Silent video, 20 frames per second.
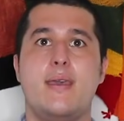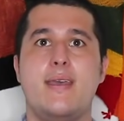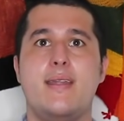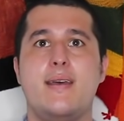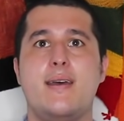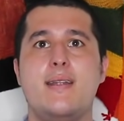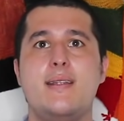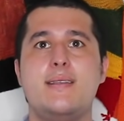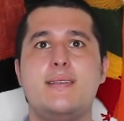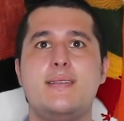And
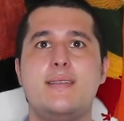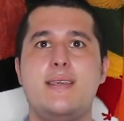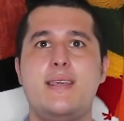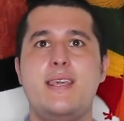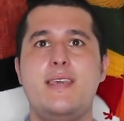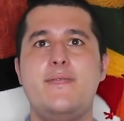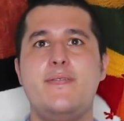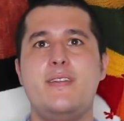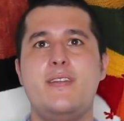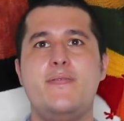honestly,
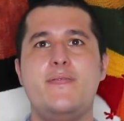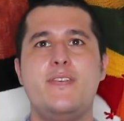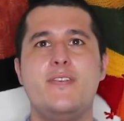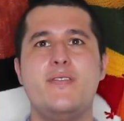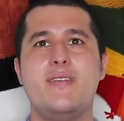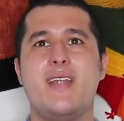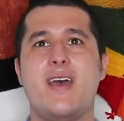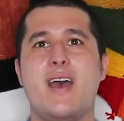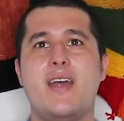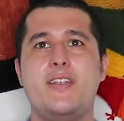even if you're
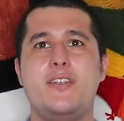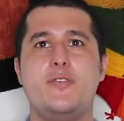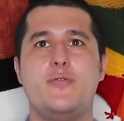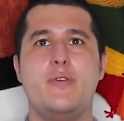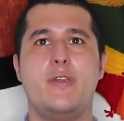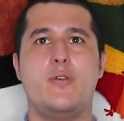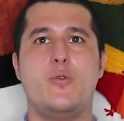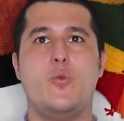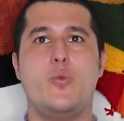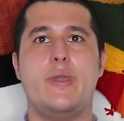not
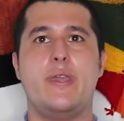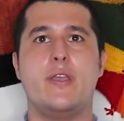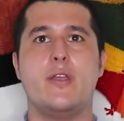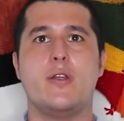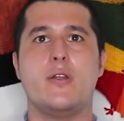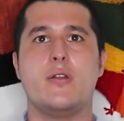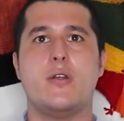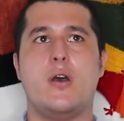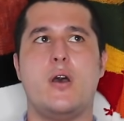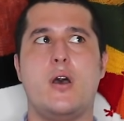doing
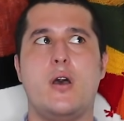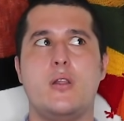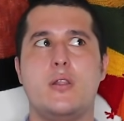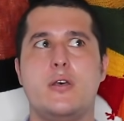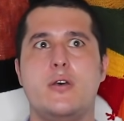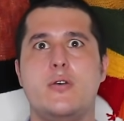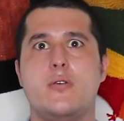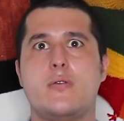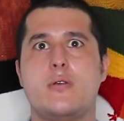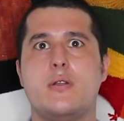weird,
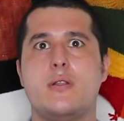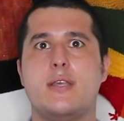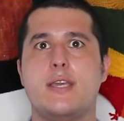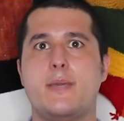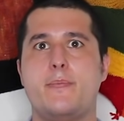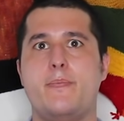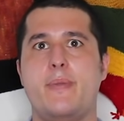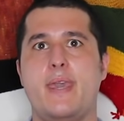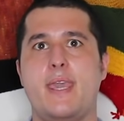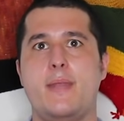hollow,
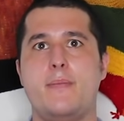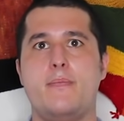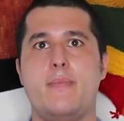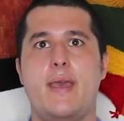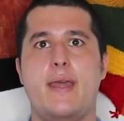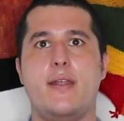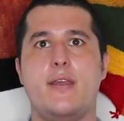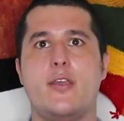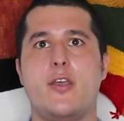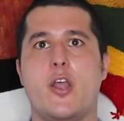clickbait,
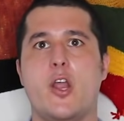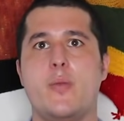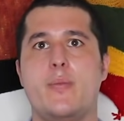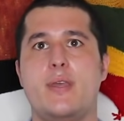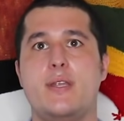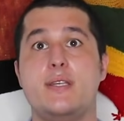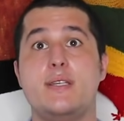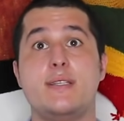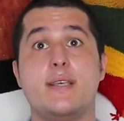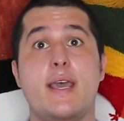meta
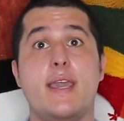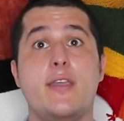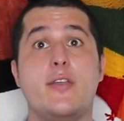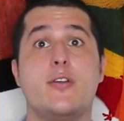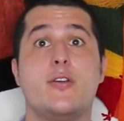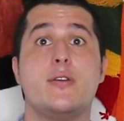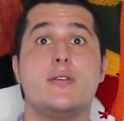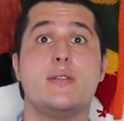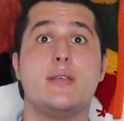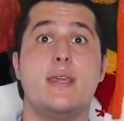garbage as I
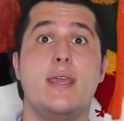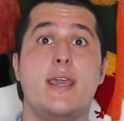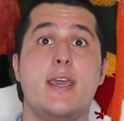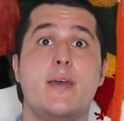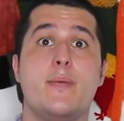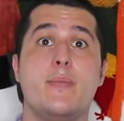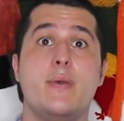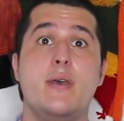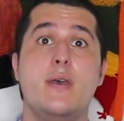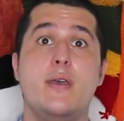currently
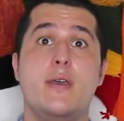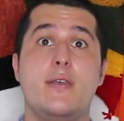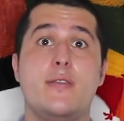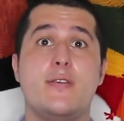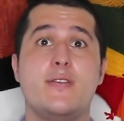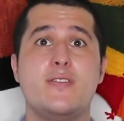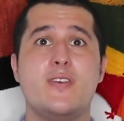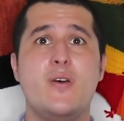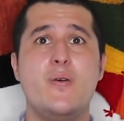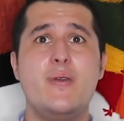am,
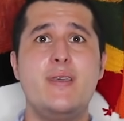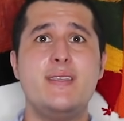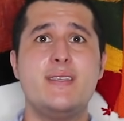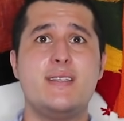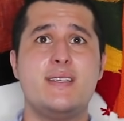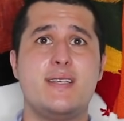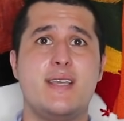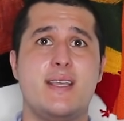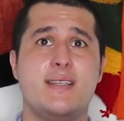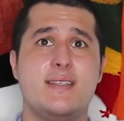there's always a
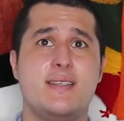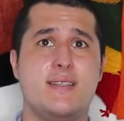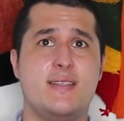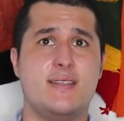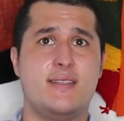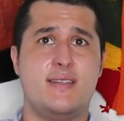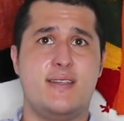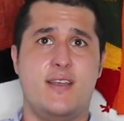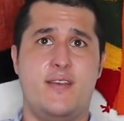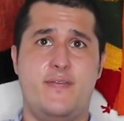chance that the
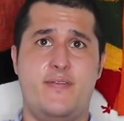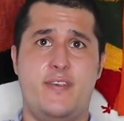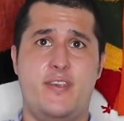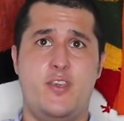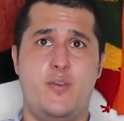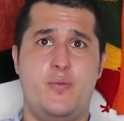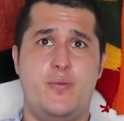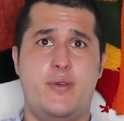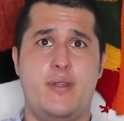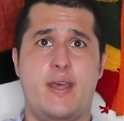stuff that
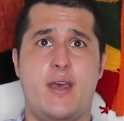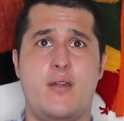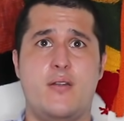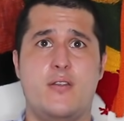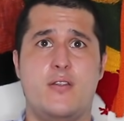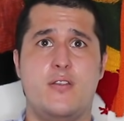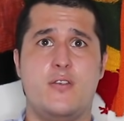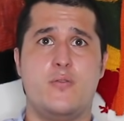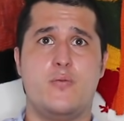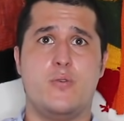you put out
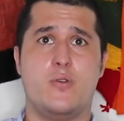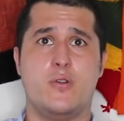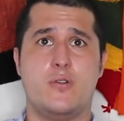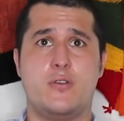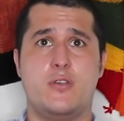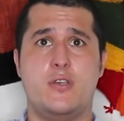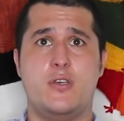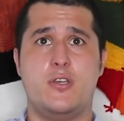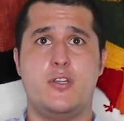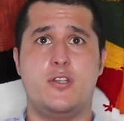into the
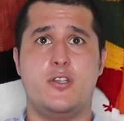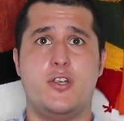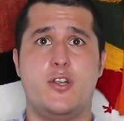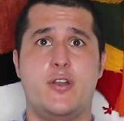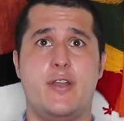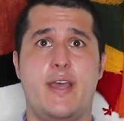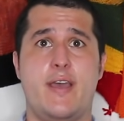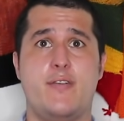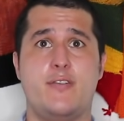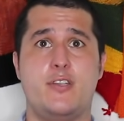world could
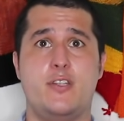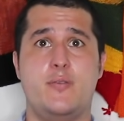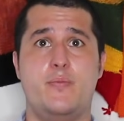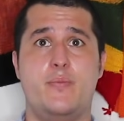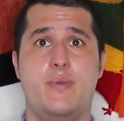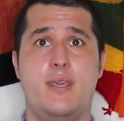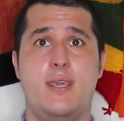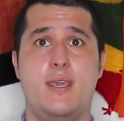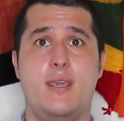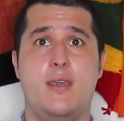turn out to
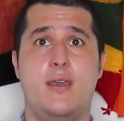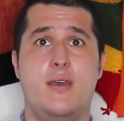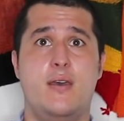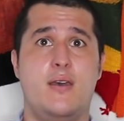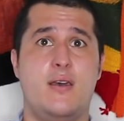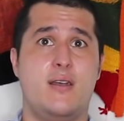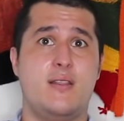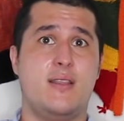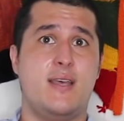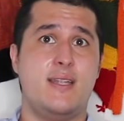be
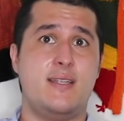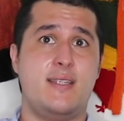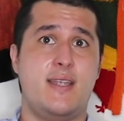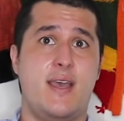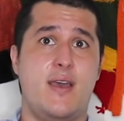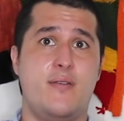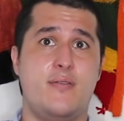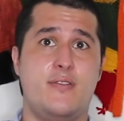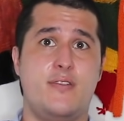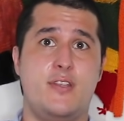a
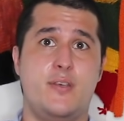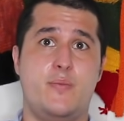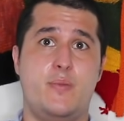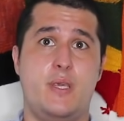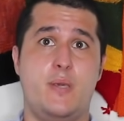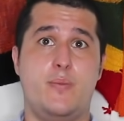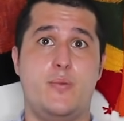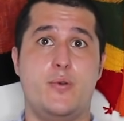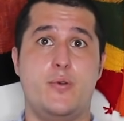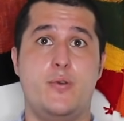letdown to the
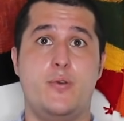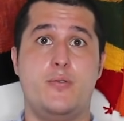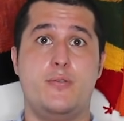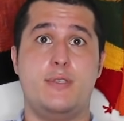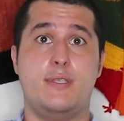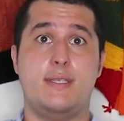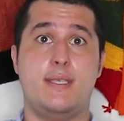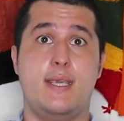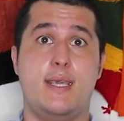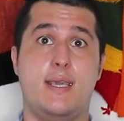people who
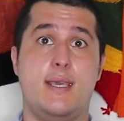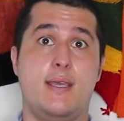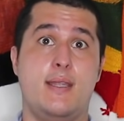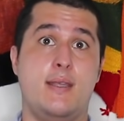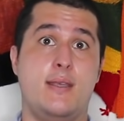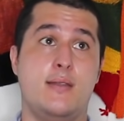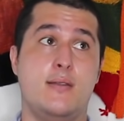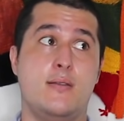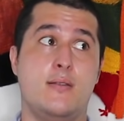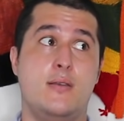see it,
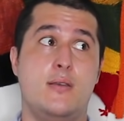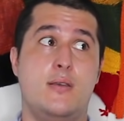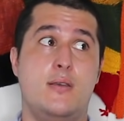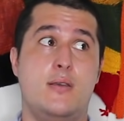and